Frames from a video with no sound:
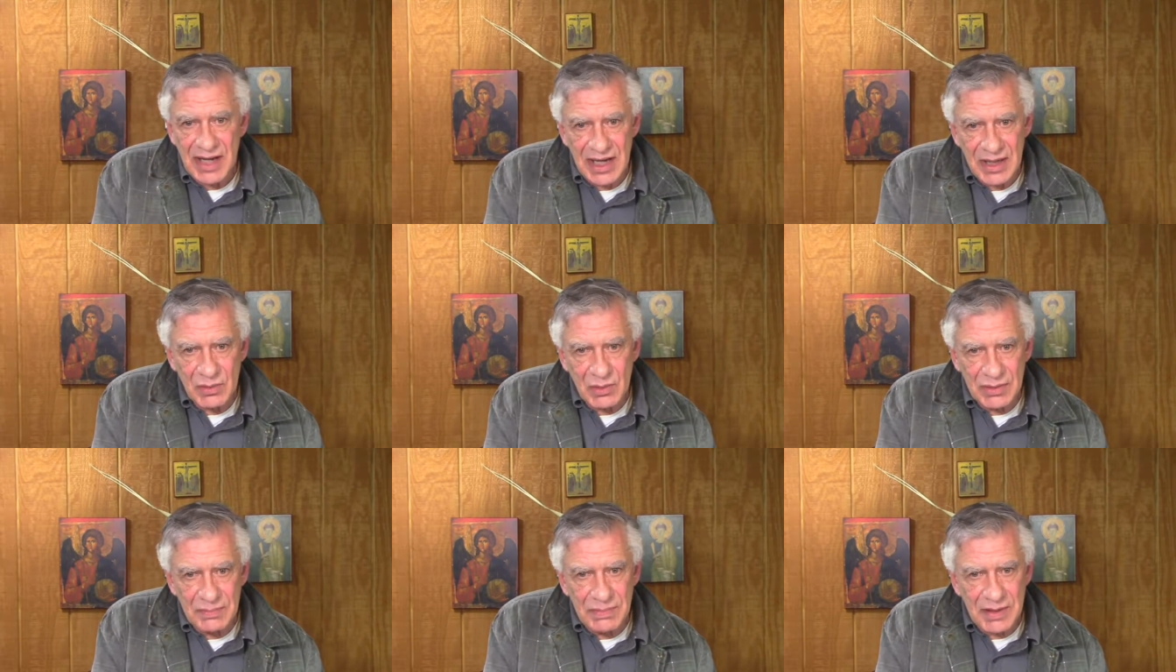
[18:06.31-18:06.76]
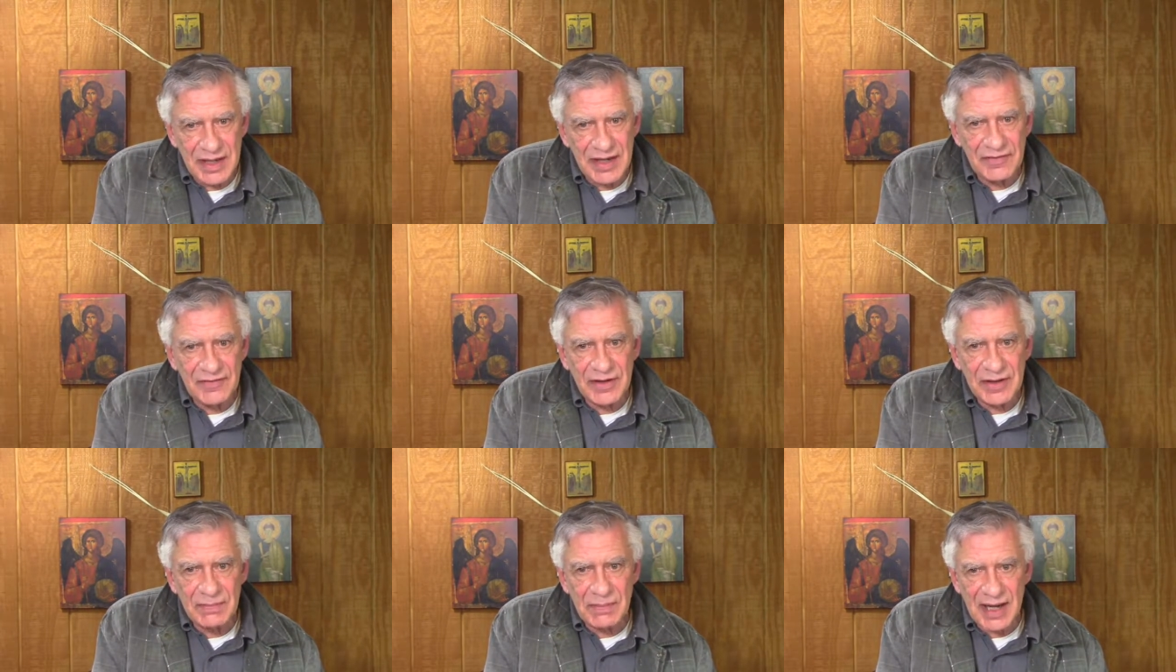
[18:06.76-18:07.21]
Man
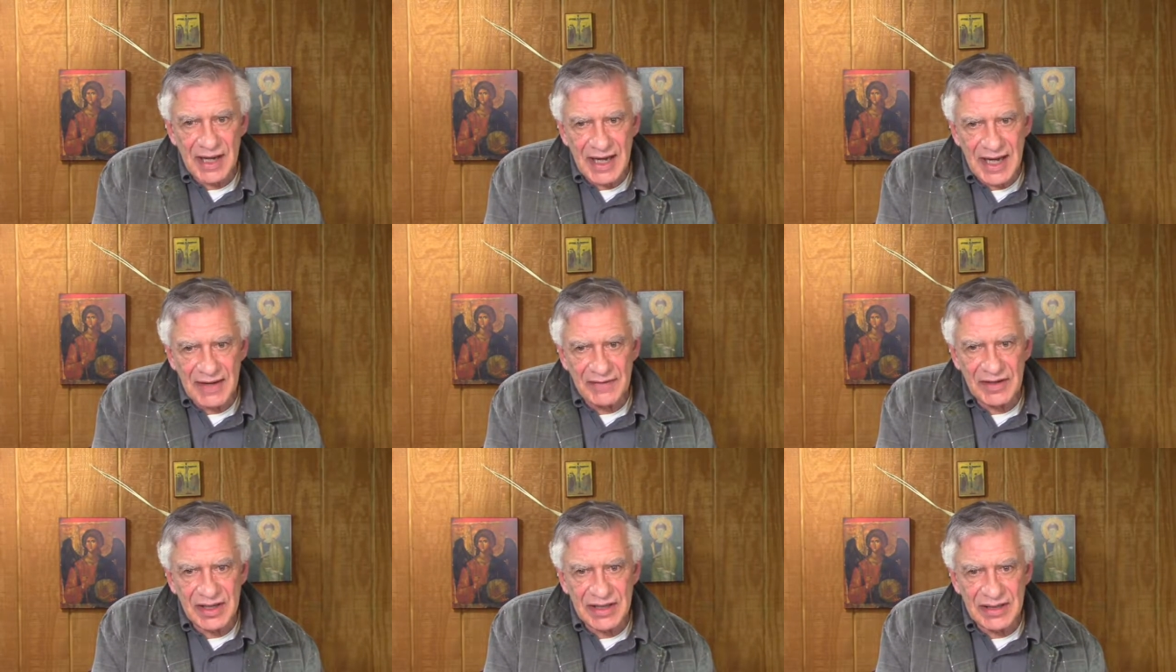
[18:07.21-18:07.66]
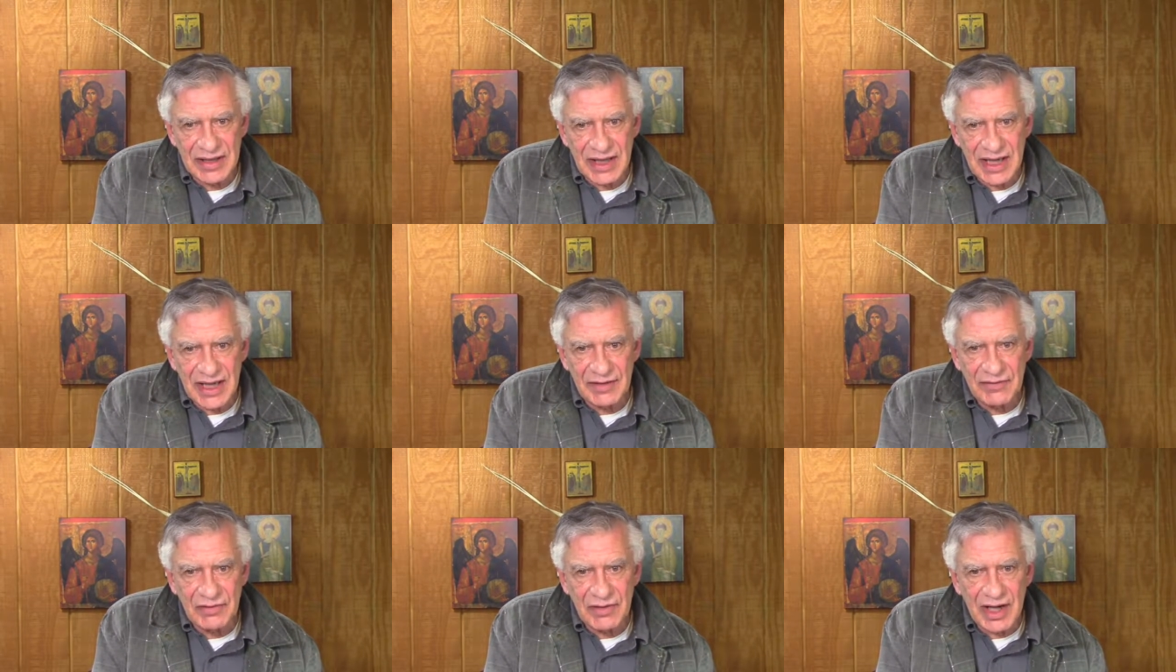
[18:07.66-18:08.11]
would benefit by having
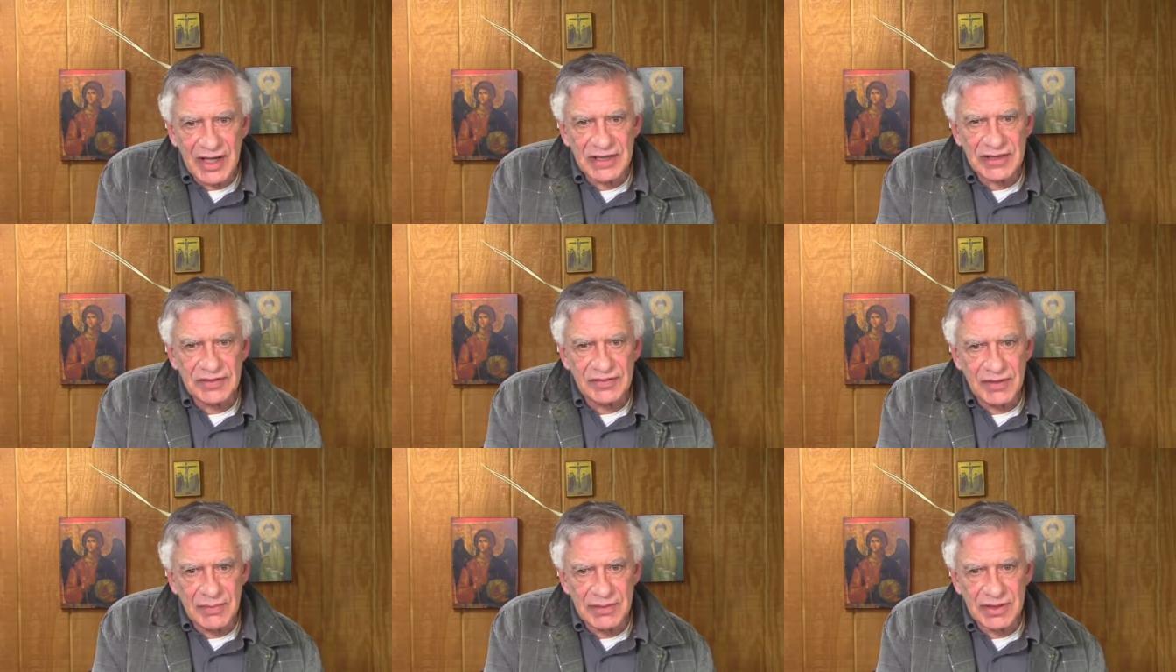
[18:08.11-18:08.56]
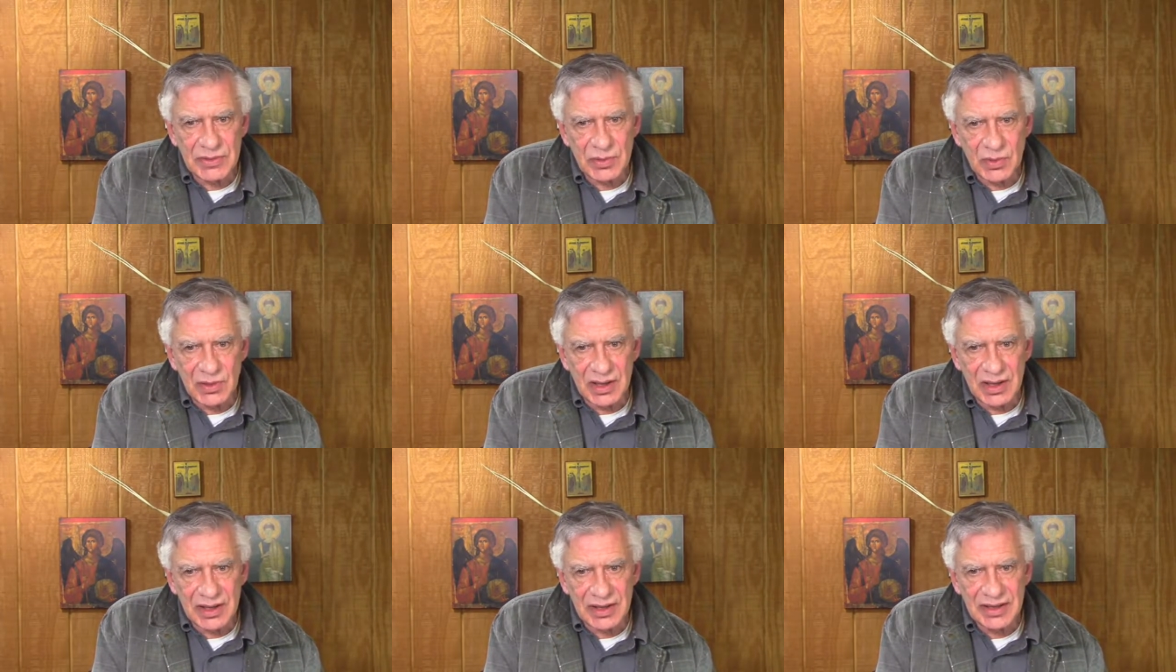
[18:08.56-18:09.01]
a day of rest
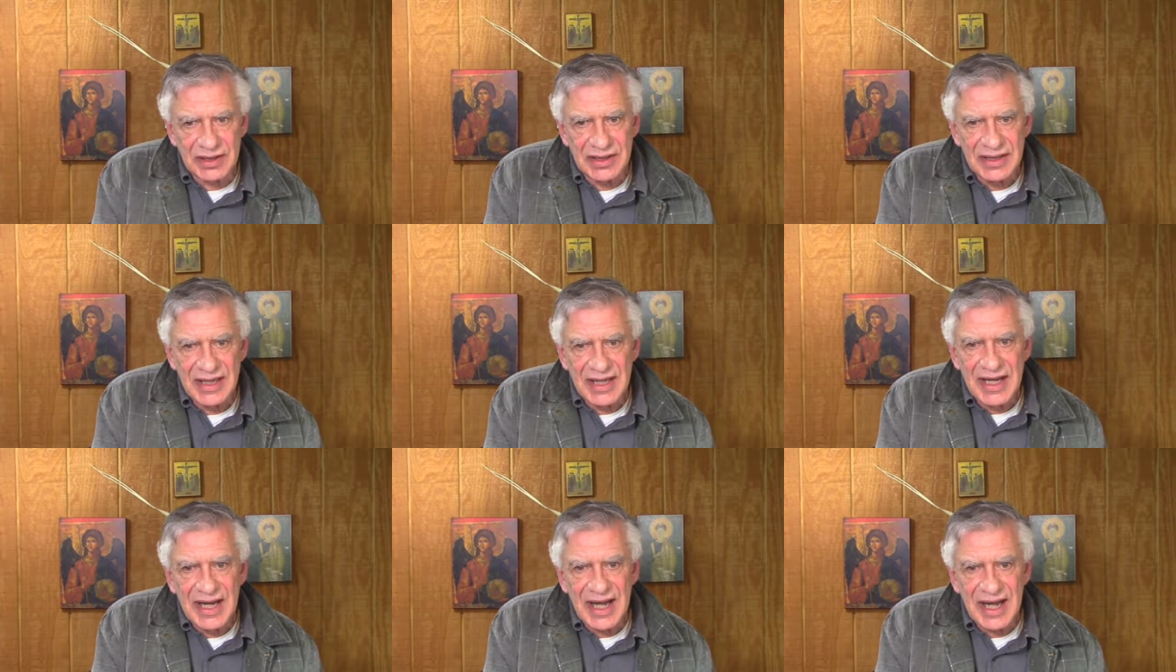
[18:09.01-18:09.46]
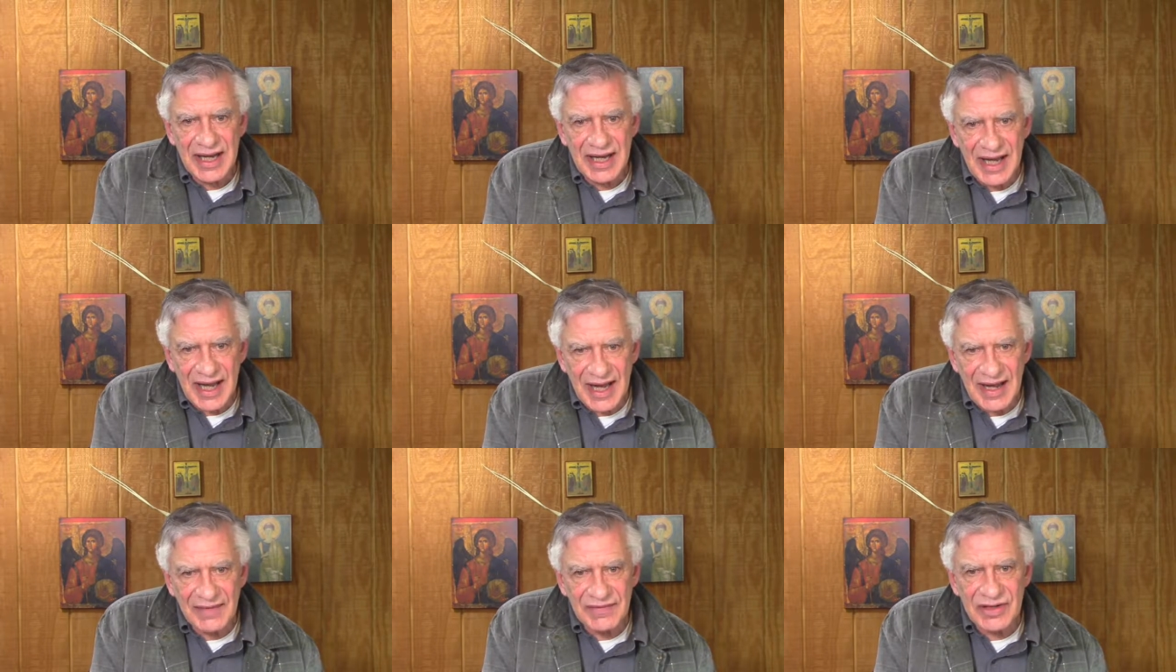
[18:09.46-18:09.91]
from his work
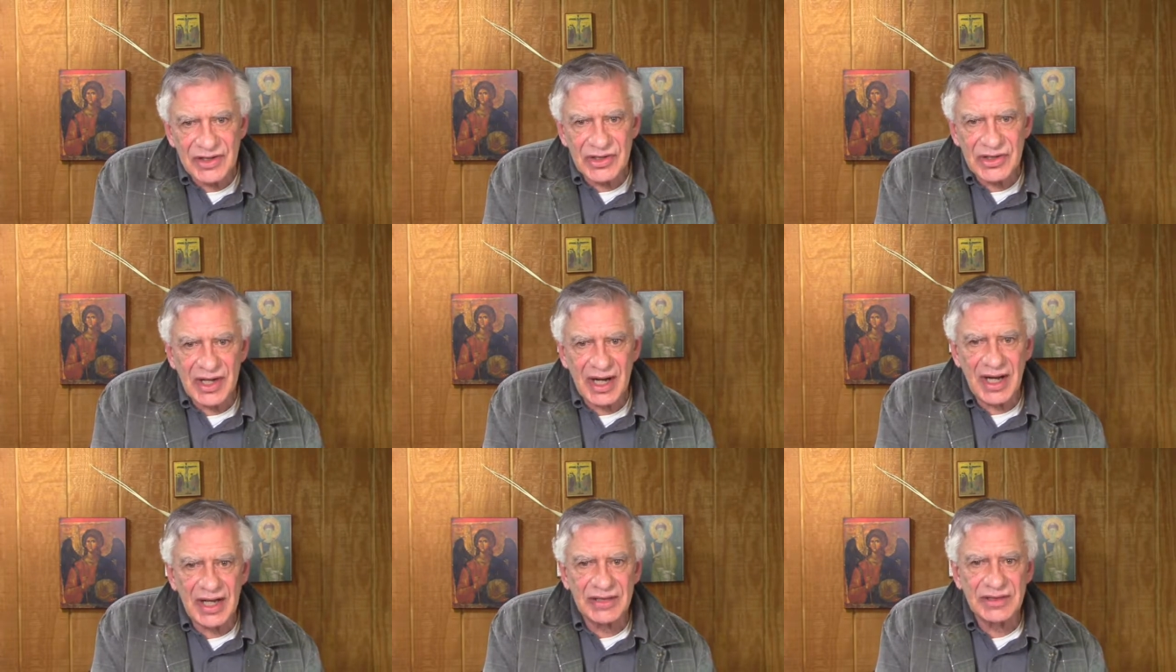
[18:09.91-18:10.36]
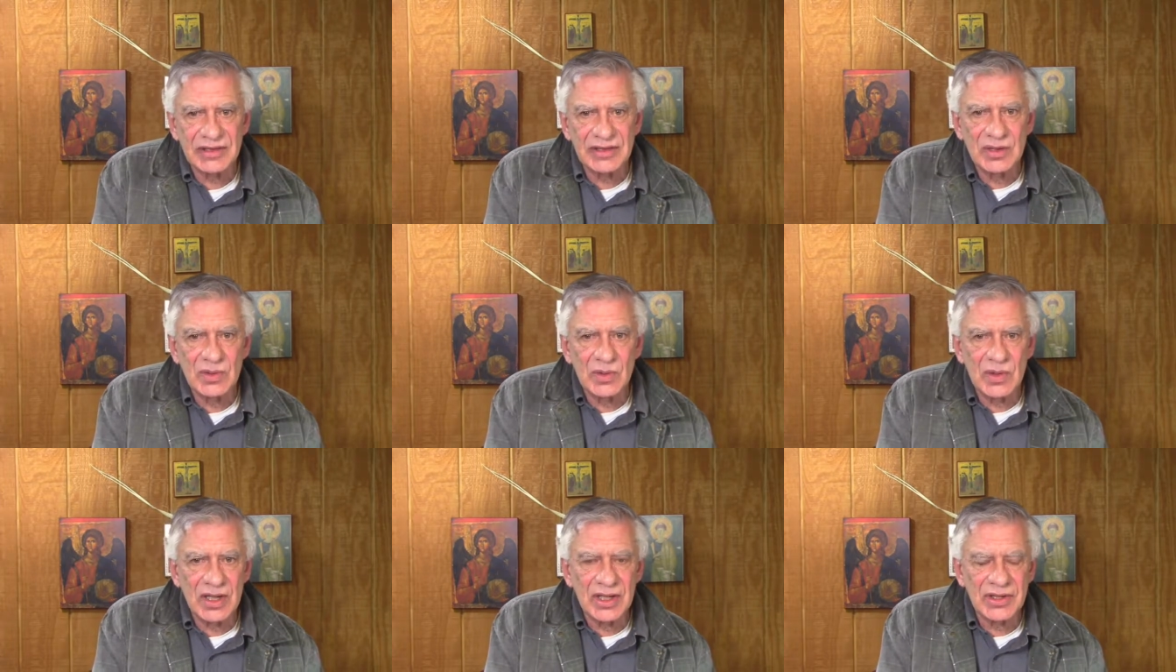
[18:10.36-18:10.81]
and have the
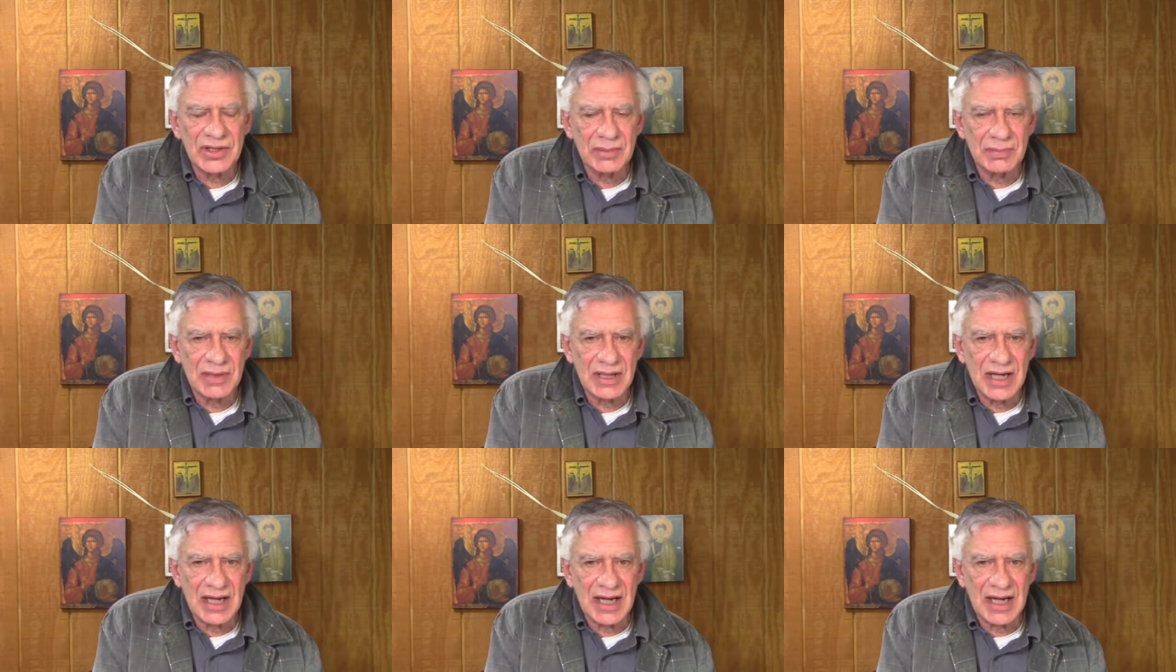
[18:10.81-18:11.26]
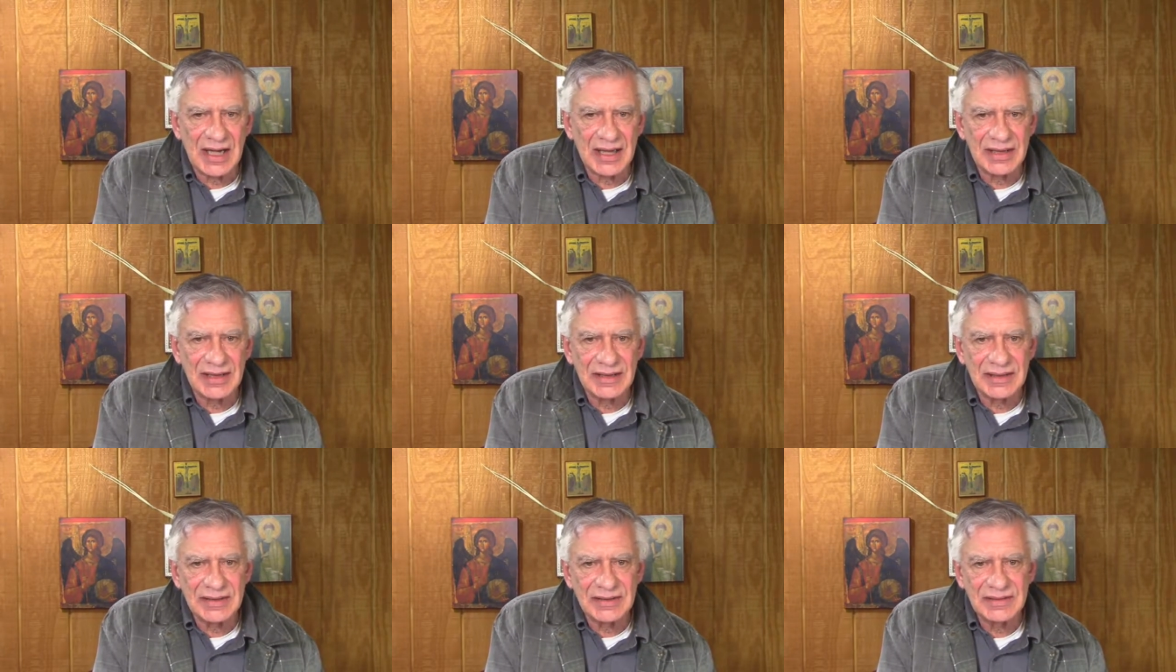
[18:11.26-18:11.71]
chance to worship
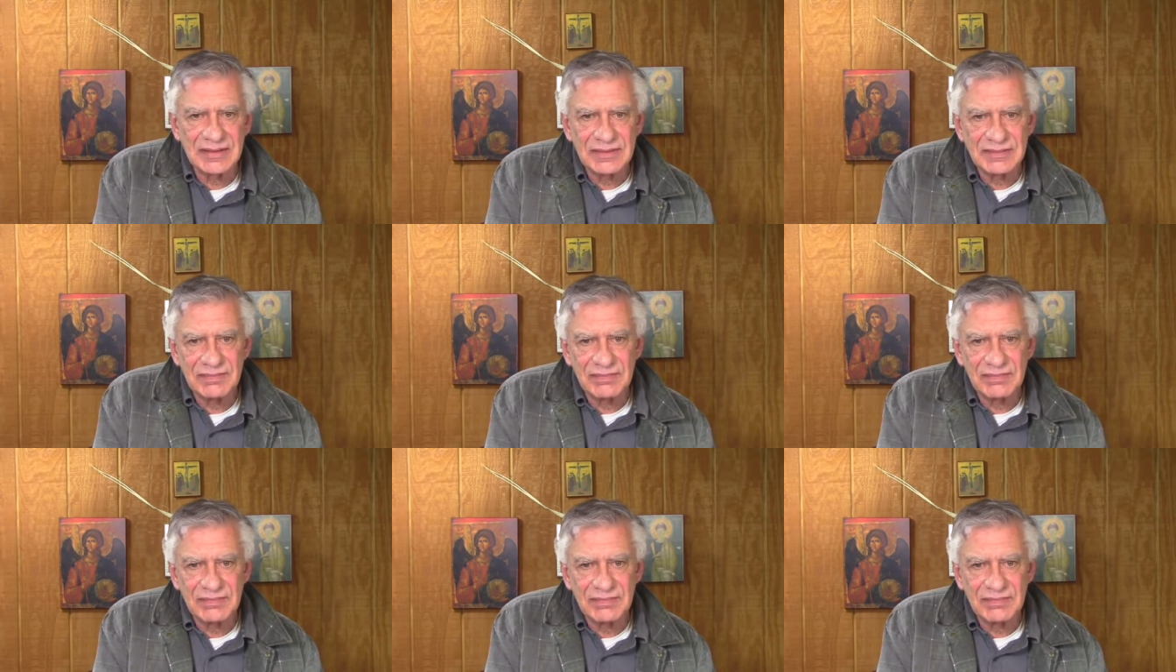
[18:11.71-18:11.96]
God.